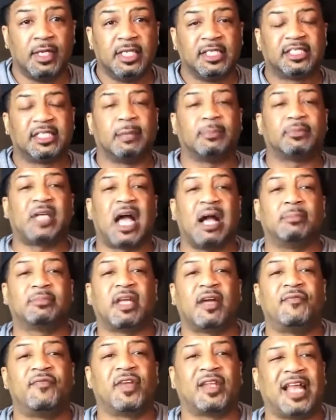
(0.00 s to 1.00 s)
Sometimes
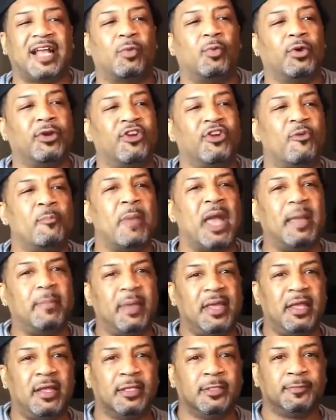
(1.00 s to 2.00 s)
I feel like, well, no,
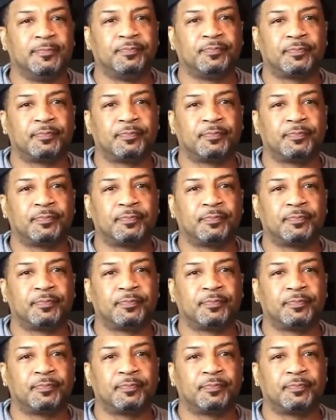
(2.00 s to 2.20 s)
maybe